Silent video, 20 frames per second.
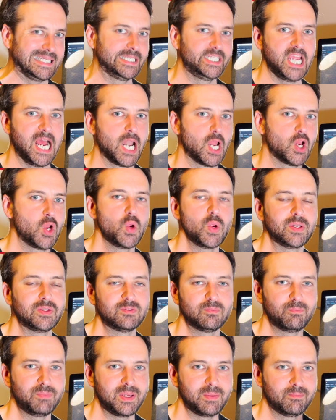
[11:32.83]
and yellow and a
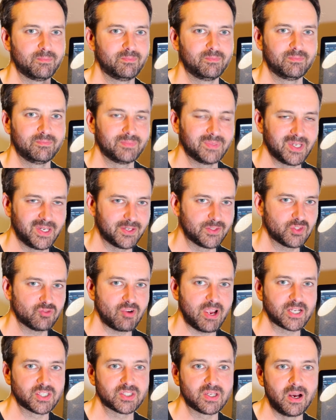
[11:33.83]
bit kind of
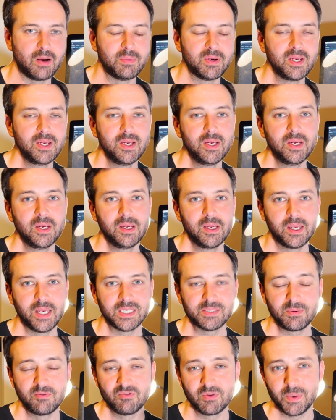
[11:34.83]
scratched up.
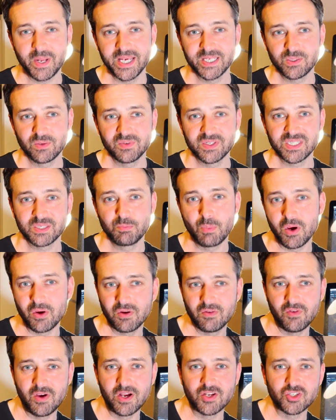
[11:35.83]
It's been replaced with a
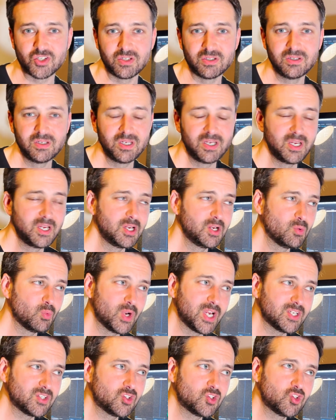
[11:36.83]
smoke version,
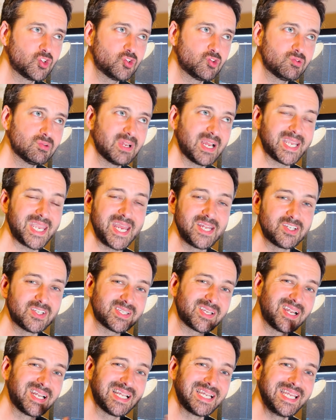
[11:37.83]
which again
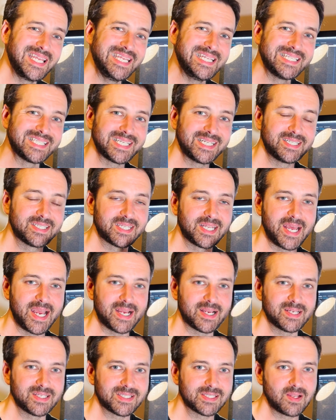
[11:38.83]
just kind of leans into
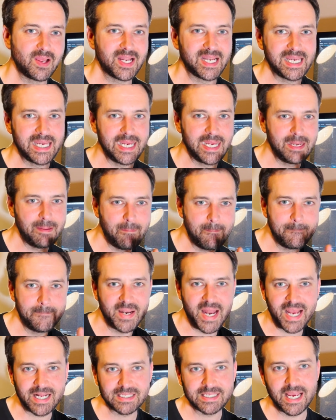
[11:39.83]
that slightly
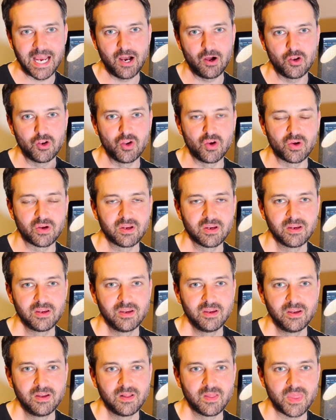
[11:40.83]
blacked out look
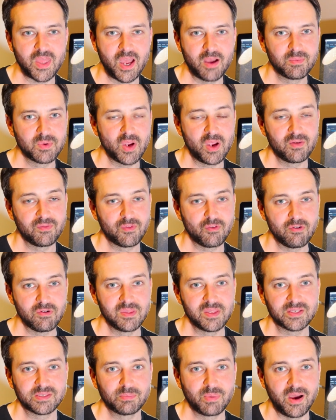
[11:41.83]
that I'm going for on
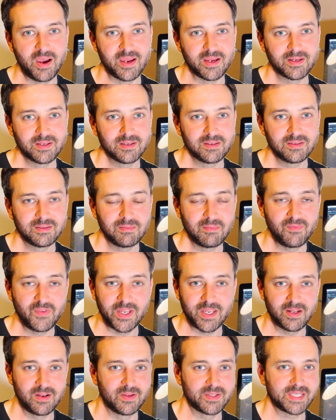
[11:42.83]
this bike. I
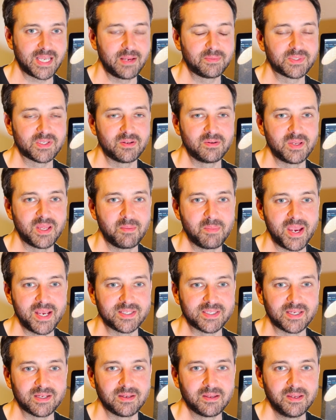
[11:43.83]
think it looks absolutely
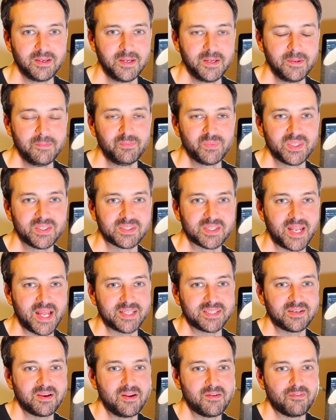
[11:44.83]
amazing. So
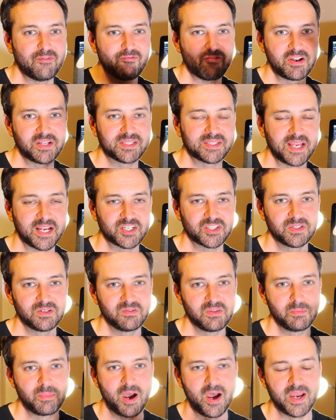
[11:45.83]
that's the kind of front section
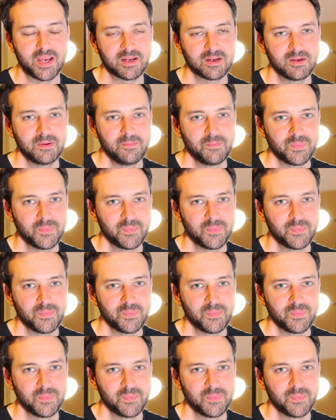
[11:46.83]
of the bike.